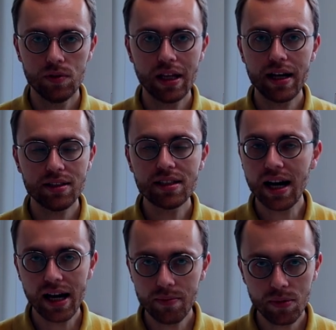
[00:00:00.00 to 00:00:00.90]
like
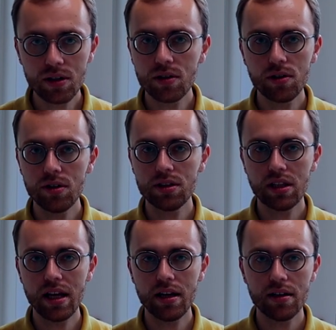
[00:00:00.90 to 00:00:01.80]
time, in the current
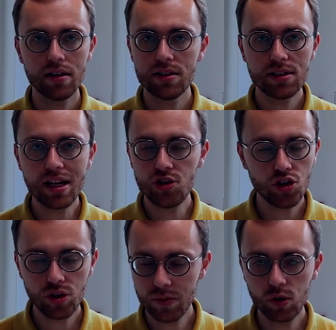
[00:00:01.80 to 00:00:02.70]
like
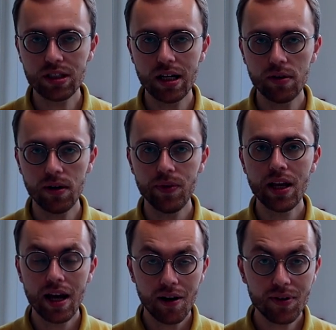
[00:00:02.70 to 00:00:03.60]
century, whatever,
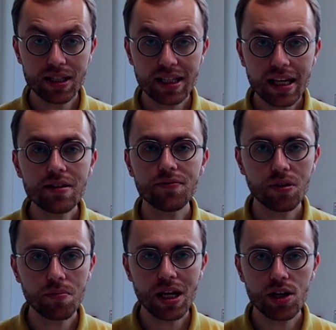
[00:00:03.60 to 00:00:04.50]
when the
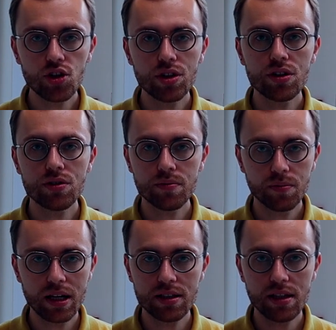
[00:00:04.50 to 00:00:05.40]
information is
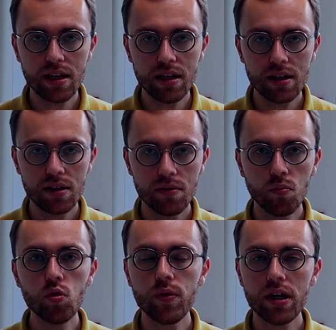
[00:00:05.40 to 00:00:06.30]
like, say,
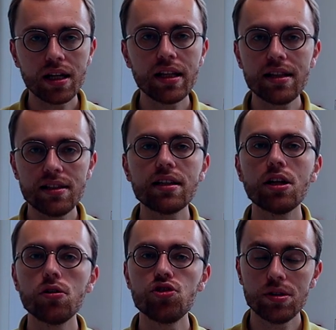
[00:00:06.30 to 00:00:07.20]
moving and
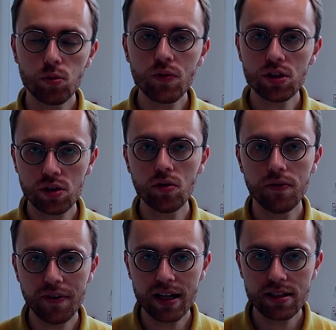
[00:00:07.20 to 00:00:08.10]
technology is moving so
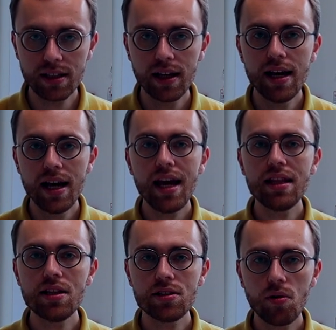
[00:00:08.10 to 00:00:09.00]
fast,
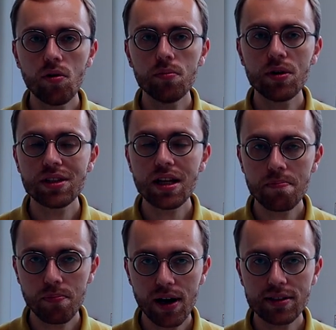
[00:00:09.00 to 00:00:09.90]
it is almost
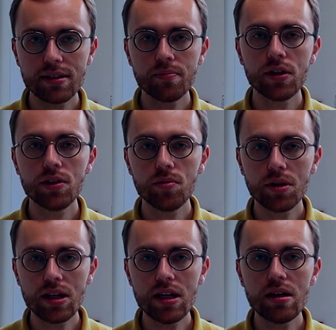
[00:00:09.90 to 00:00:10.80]
impossible to
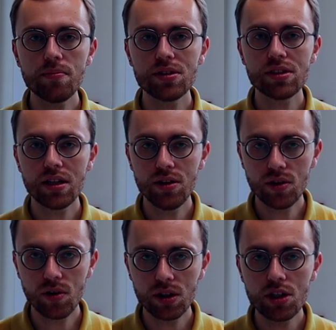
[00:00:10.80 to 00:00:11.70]
keep the
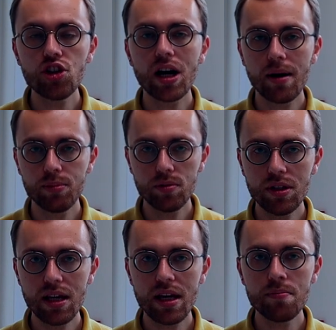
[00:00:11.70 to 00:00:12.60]
knowledge up
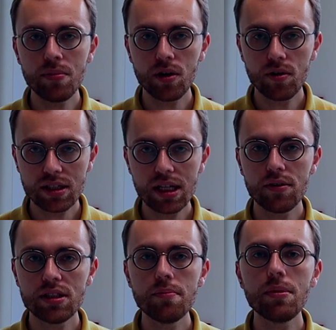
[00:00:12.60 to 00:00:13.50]
date, because
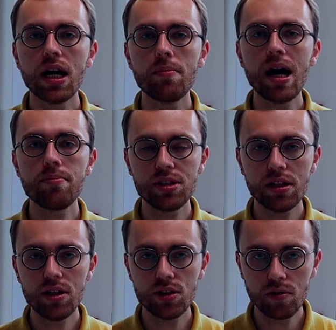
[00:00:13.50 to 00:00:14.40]
everything become
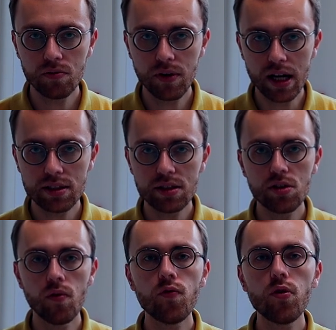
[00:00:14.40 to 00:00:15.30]
obsolete so fast.
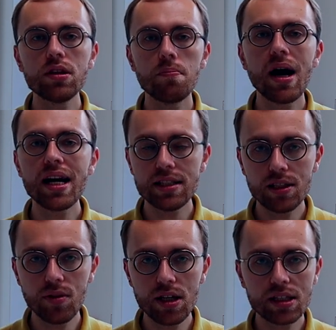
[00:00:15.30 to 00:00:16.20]
So what my
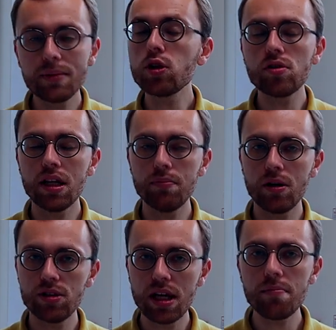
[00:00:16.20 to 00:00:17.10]
degrees, I'm not talking
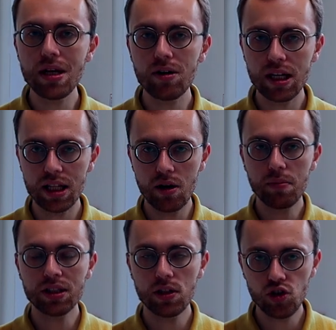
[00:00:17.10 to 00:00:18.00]
about the MBA right now,
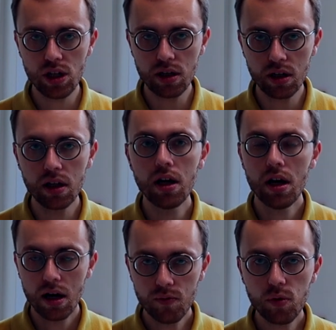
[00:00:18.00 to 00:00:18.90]
but in general,
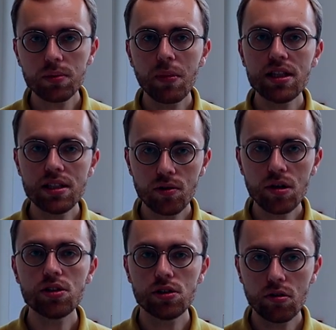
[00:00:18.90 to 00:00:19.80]
what my
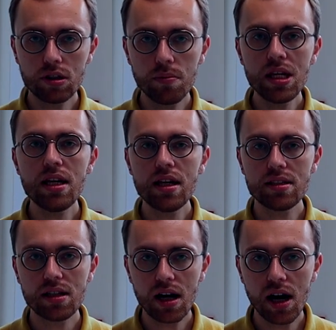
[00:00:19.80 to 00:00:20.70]
degrees taught me
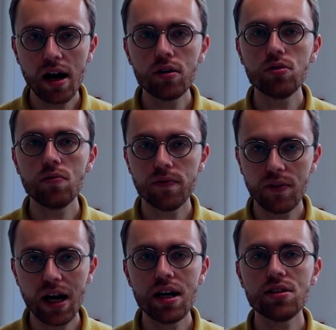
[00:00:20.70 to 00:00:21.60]
is how to
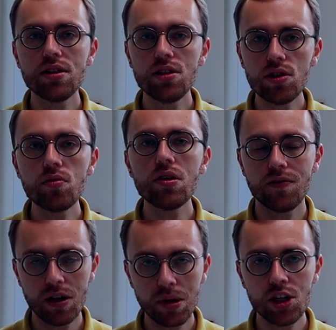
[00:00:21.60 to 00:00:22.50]
find the new
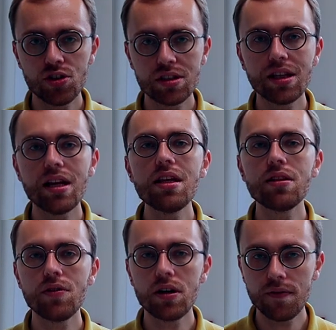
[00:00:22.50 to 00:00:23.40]
information that I need
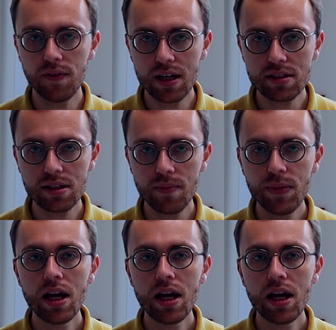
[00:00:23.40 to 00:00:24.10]
very fast,